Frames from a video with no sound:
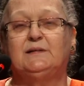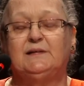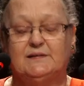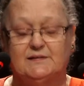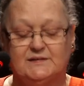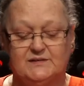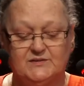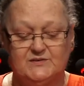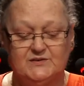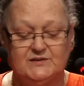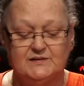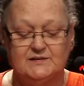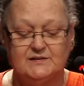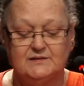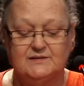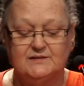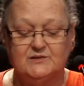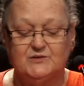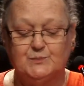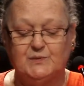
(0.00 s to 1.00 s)

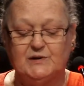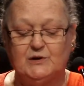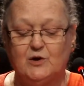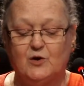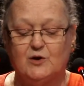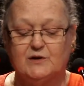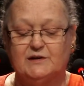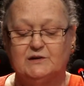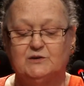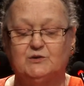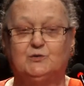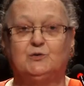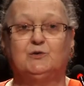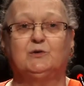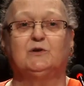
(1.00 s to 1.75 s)
considered as belonging to